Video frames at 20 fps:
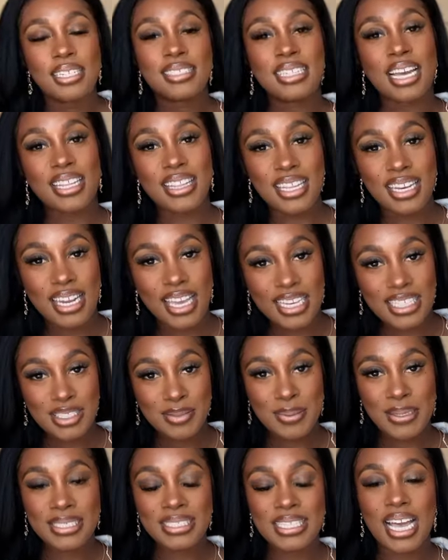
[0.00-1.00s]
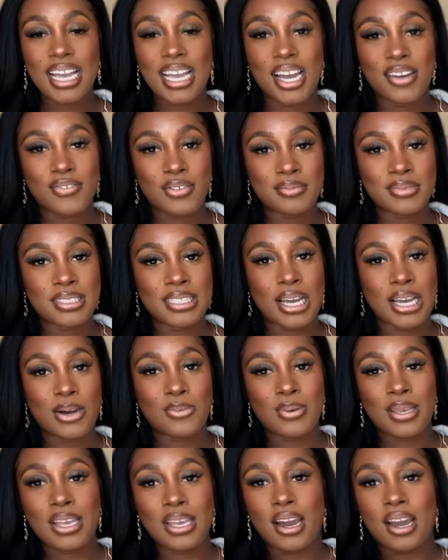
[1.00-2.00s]
Now the next piece I got from
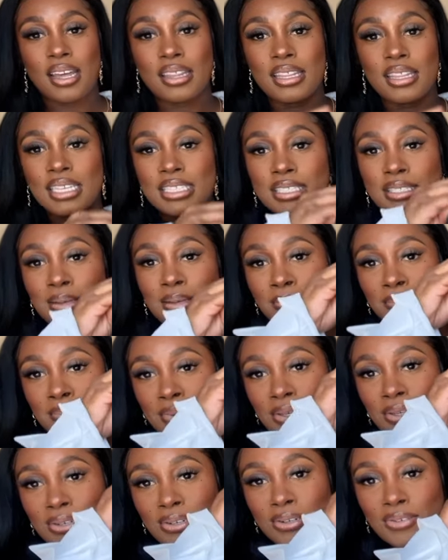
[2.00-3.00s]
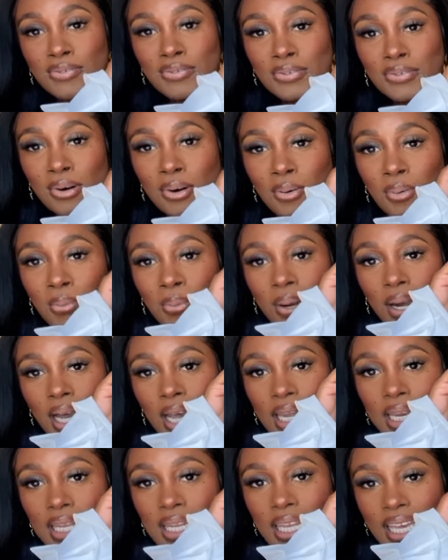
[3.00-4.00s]
StyleWe are these beautiful
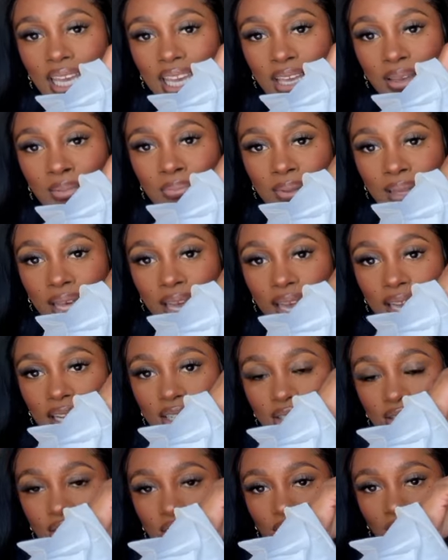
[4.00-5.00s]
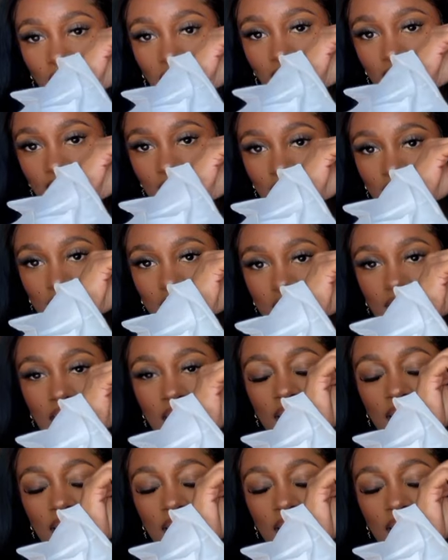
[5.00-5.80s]
wide leg black trousers.